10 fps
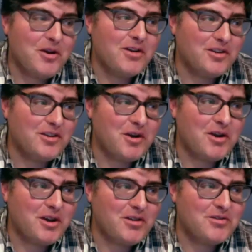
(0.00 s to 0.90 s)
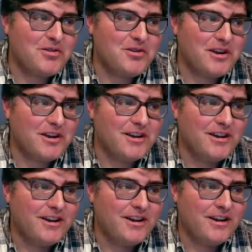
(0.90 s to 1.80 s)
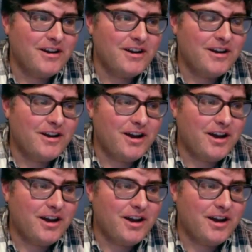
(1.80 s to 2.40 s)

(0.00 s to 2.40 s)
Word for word: that's, very, that's a very nice story yeah.